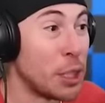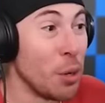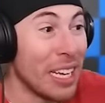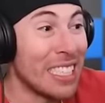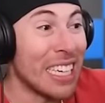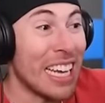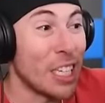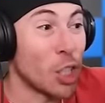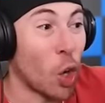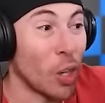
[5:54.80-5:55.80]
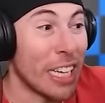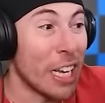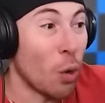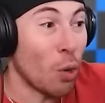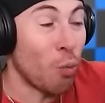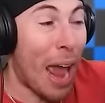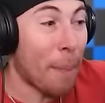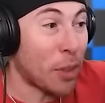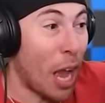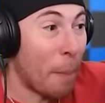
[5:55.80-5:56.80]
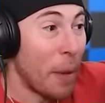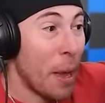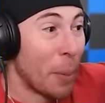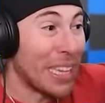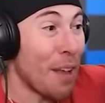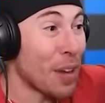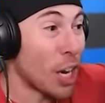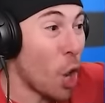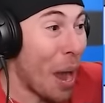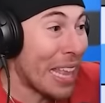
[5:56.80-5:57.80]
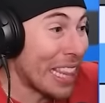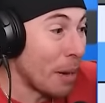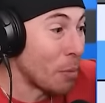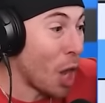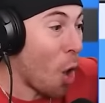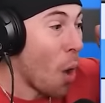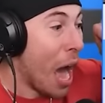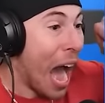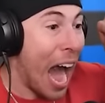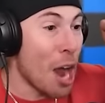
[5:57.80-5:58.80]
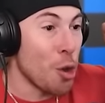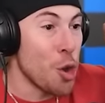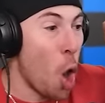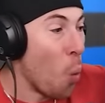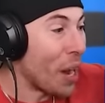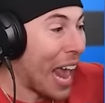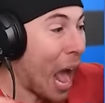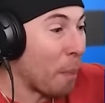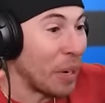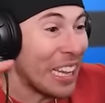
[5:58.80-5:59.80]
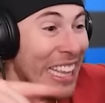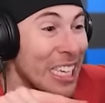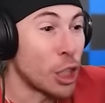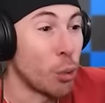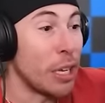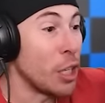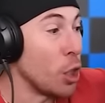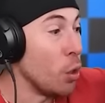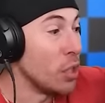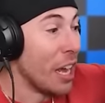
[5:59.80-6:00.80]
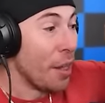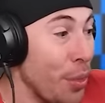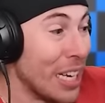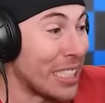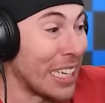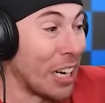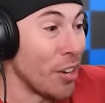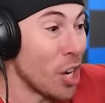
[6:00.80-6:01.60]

You can see he's currently wrapped up, but they've got to go ahead and let him go. I don't know what happened to these three dudes. These security